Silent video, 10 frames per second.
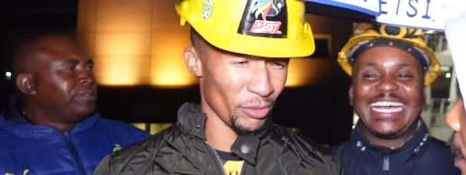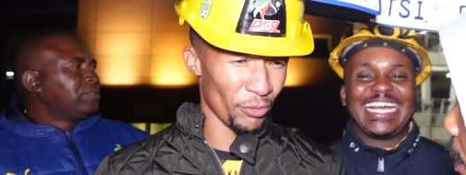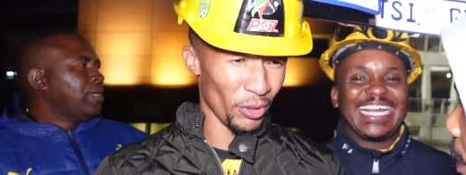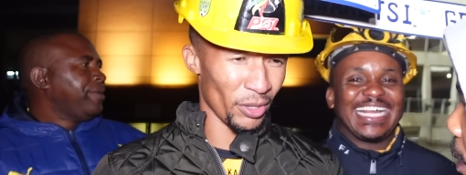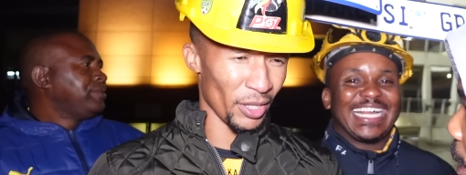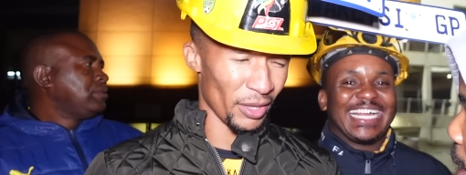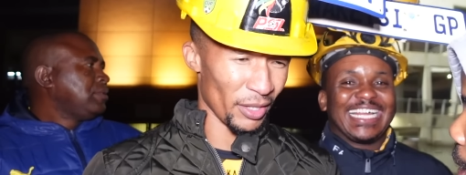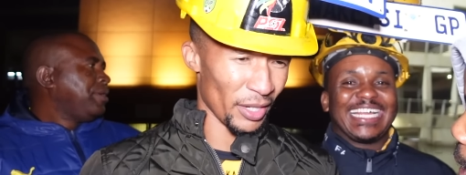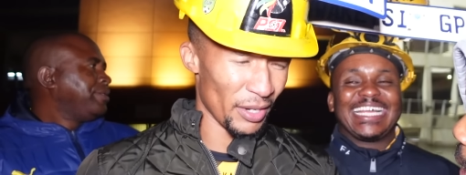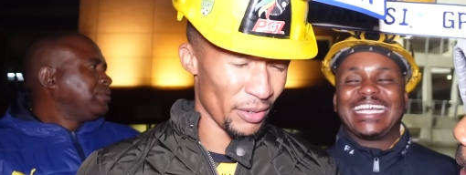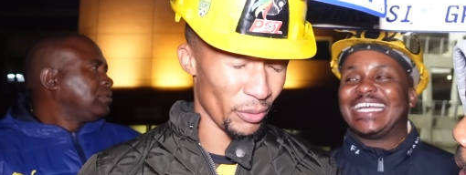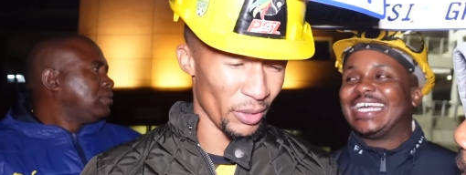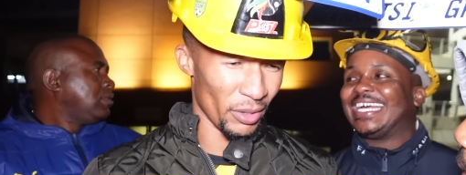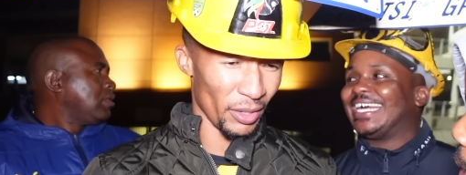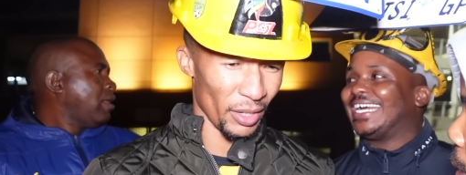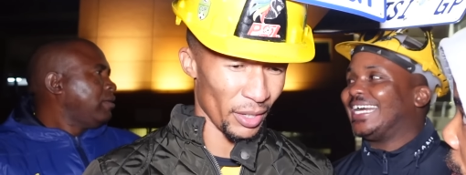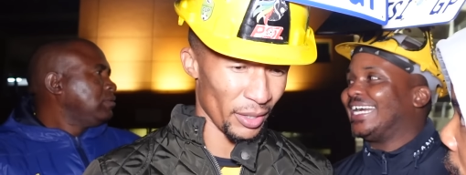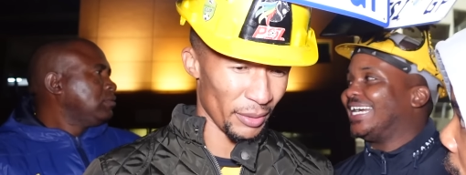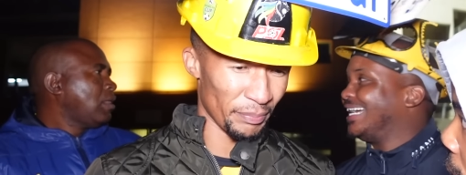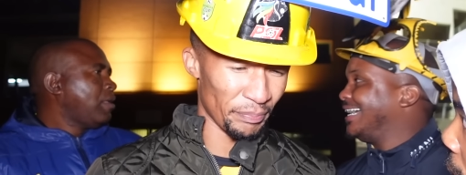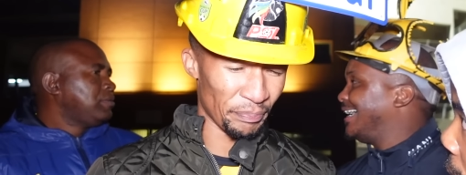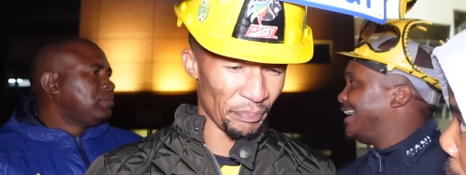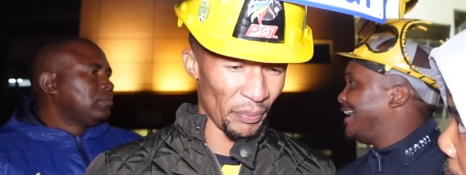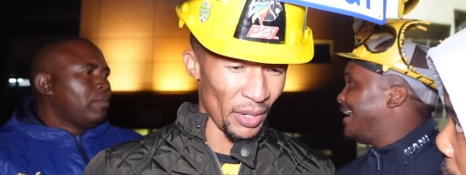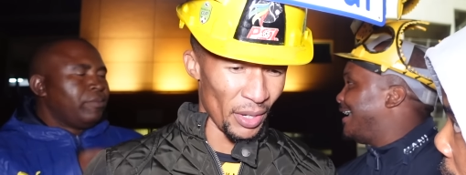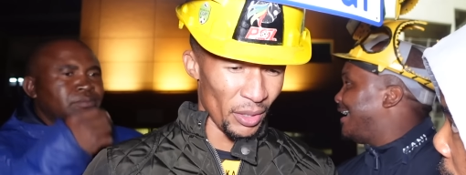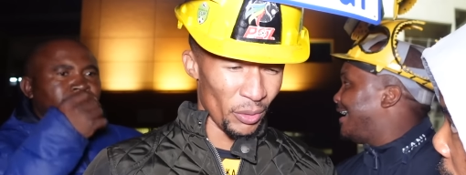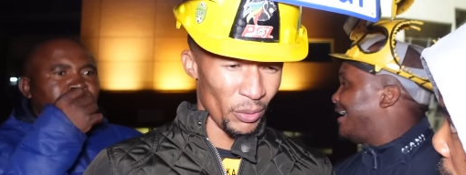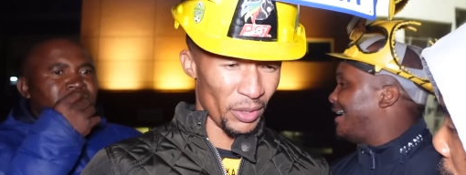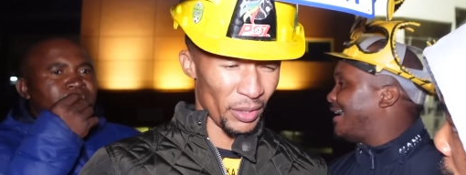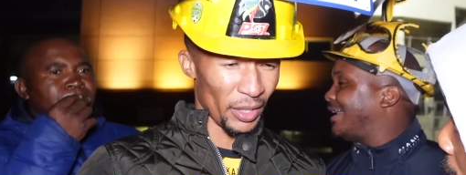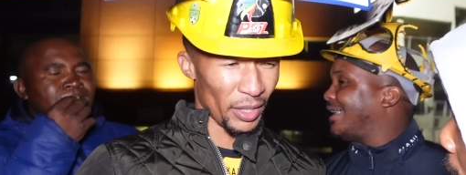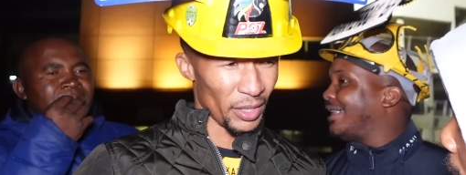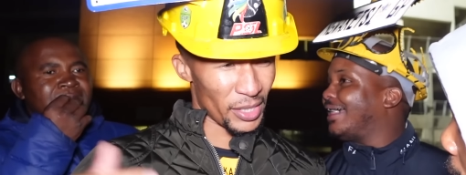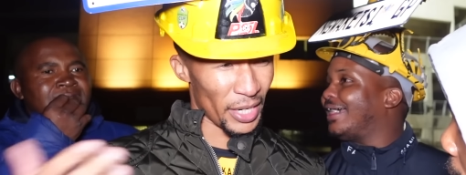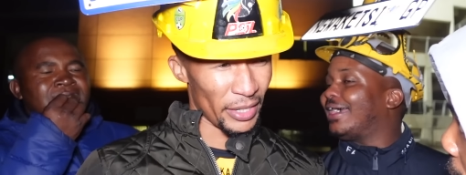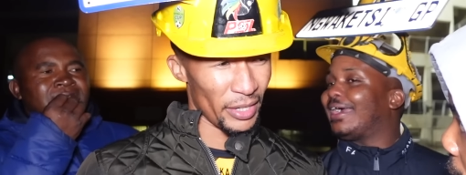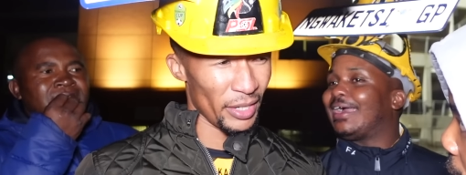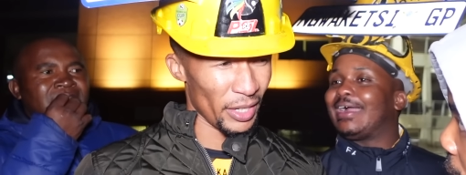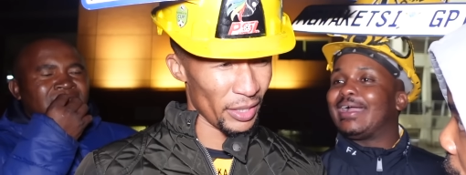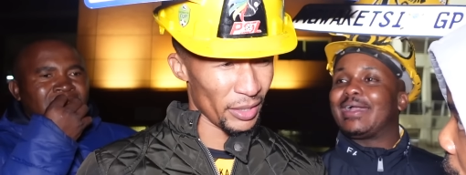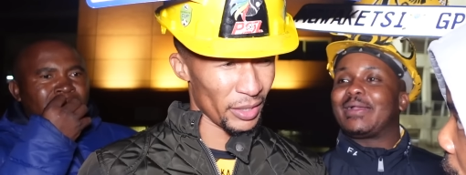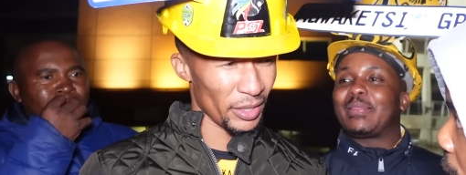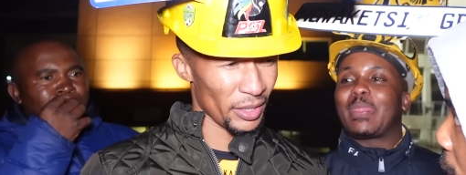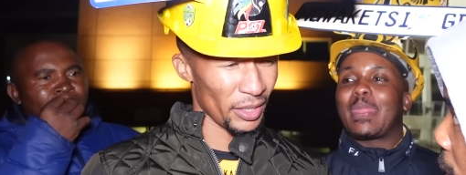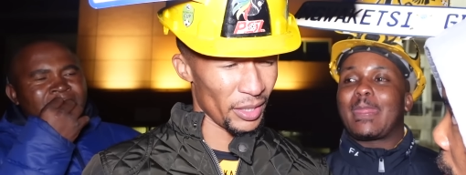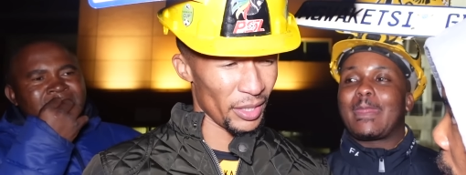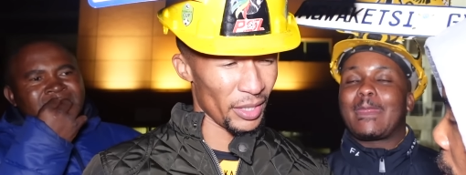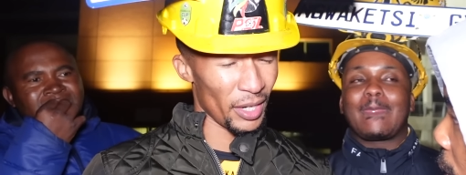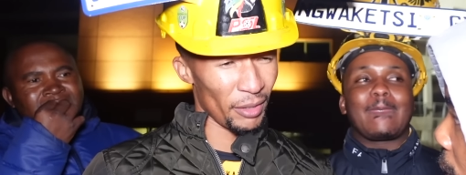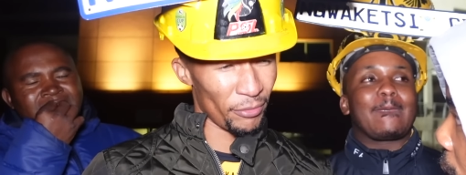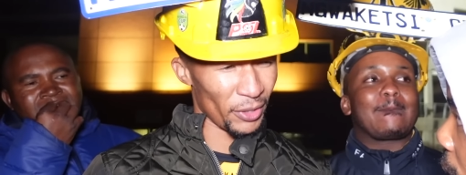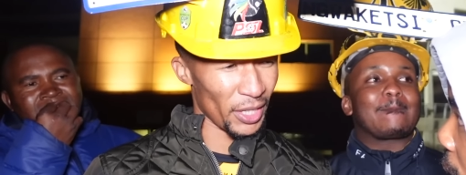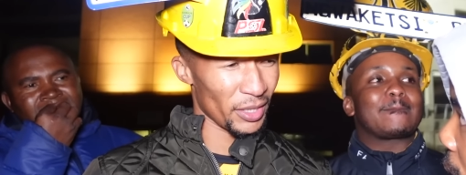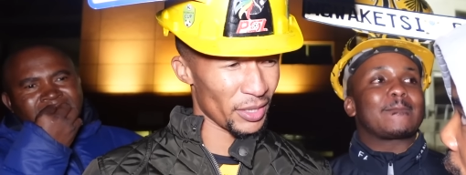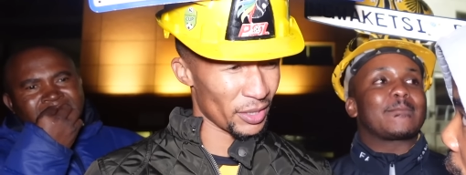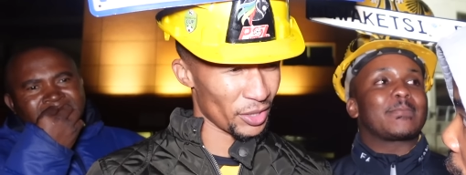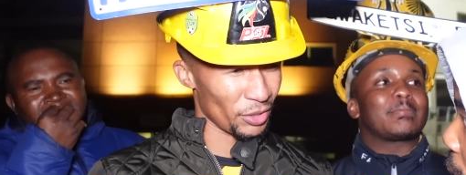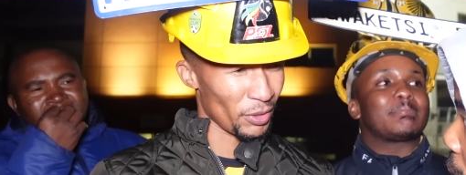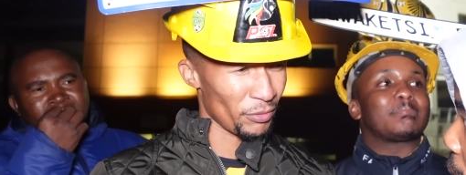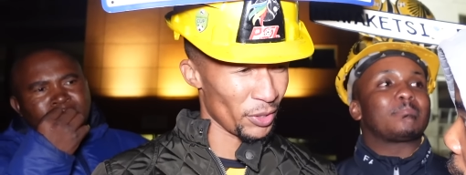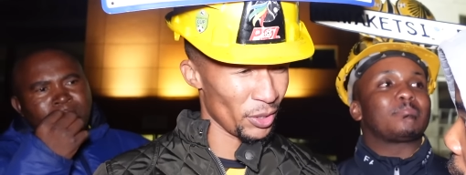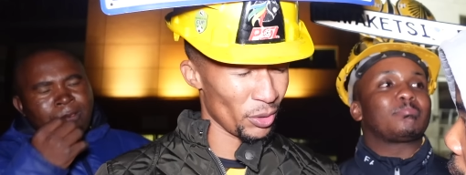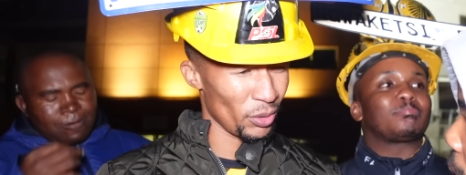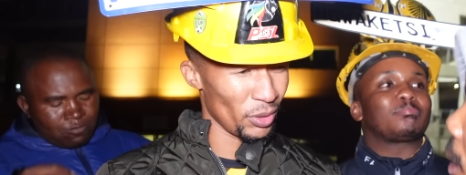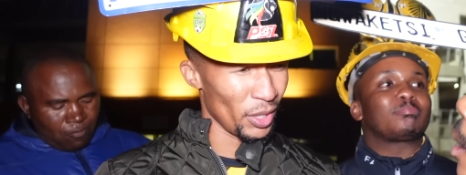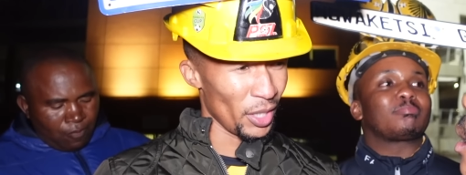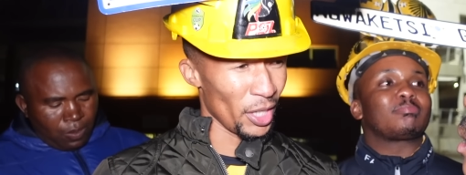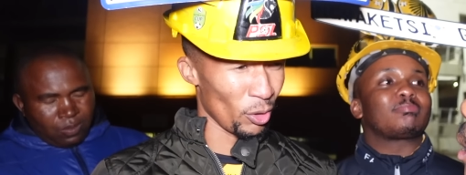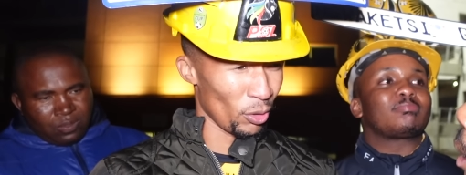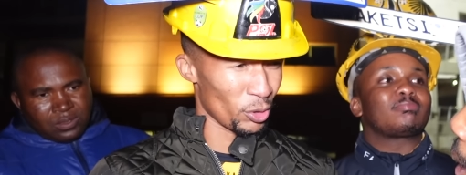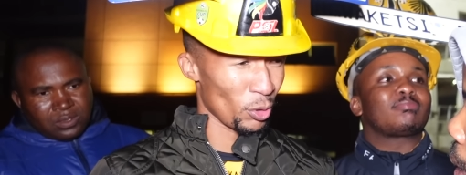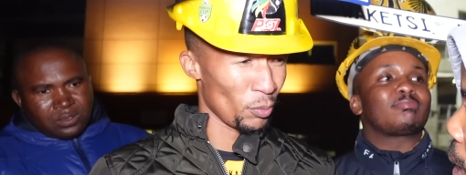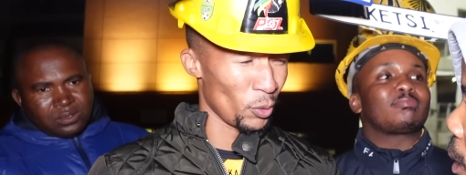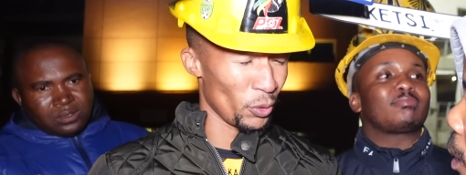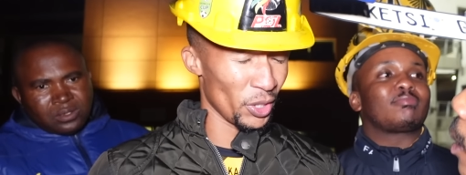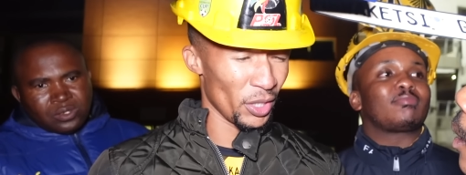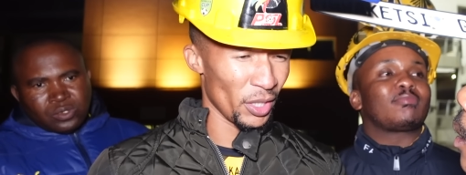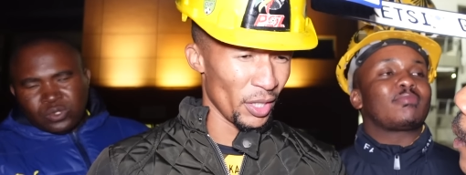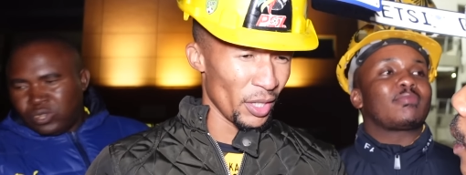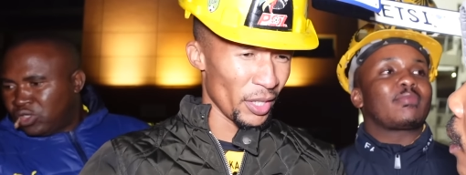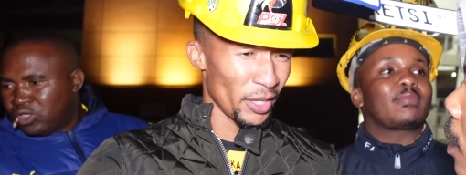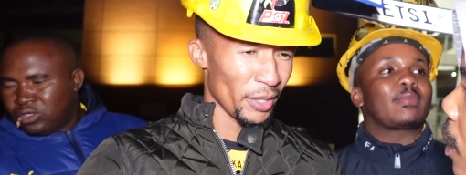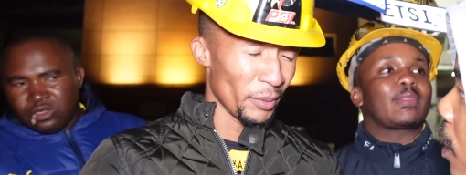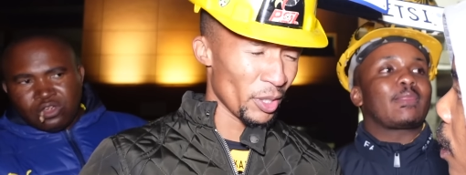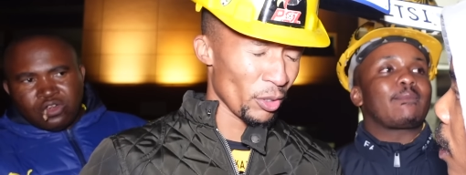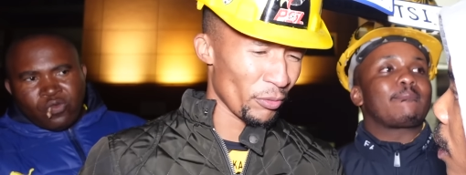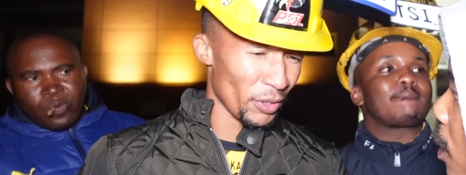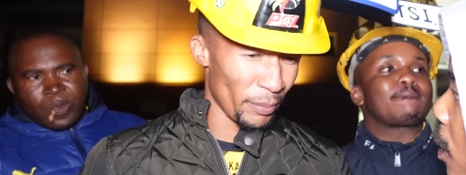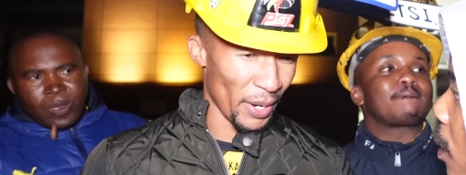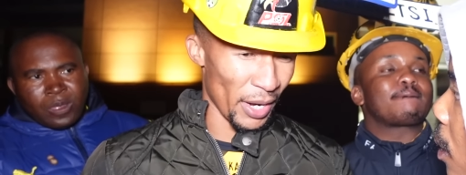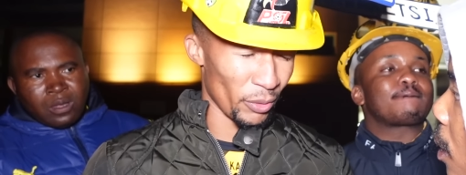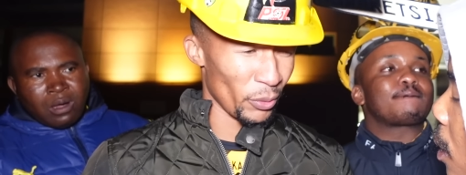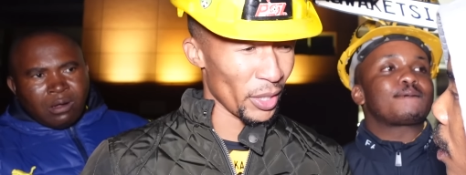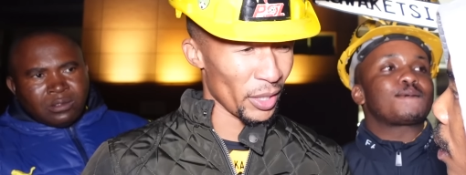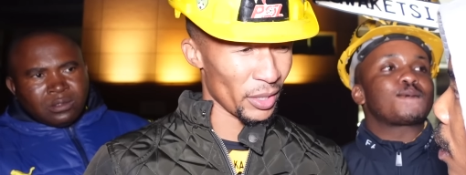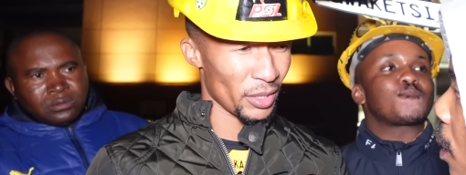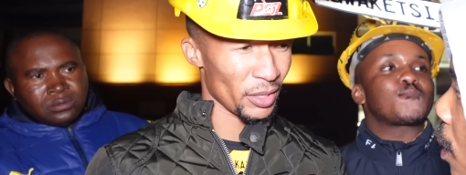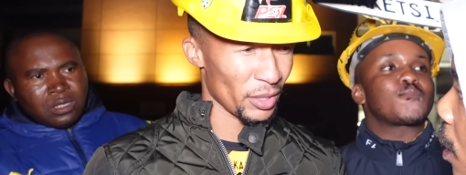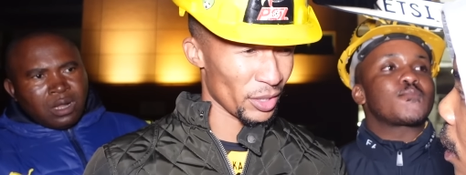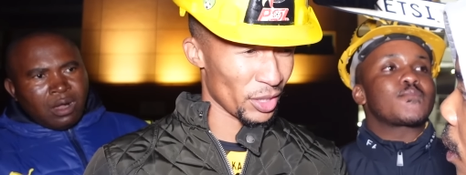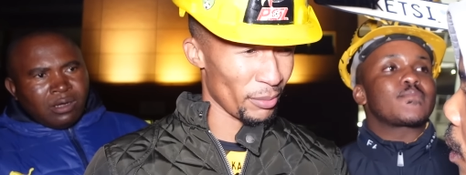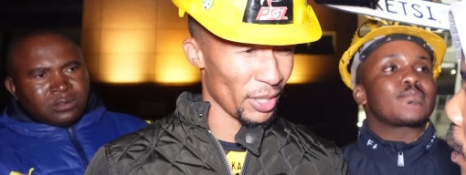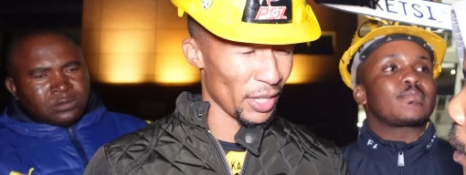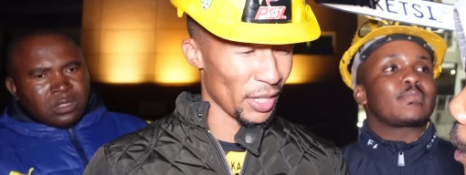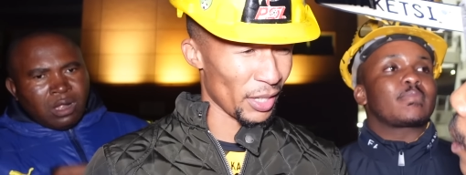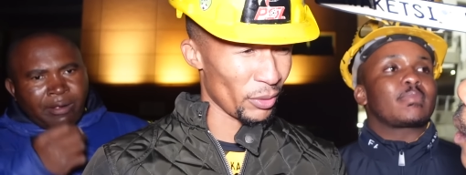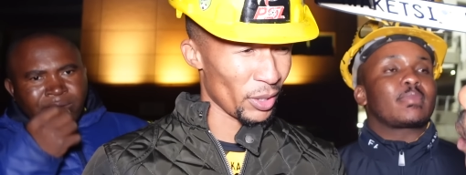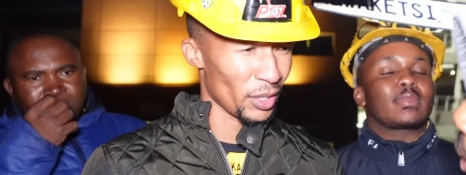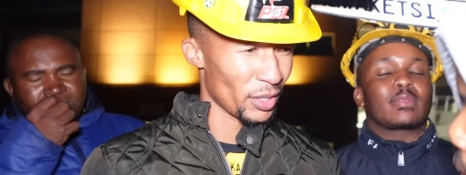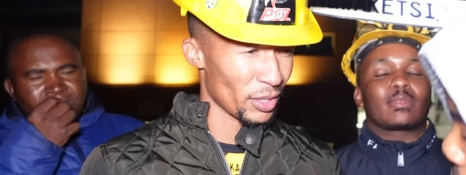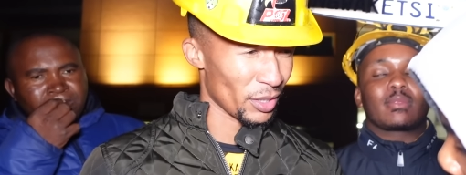Speaker 1: was a 4 3 3 with. Um, with uh, Saile, mm -hmm. Afrant, Chivaviro, and also Mmodi. Yeah. In the middle of the park, we had Shabalala, we had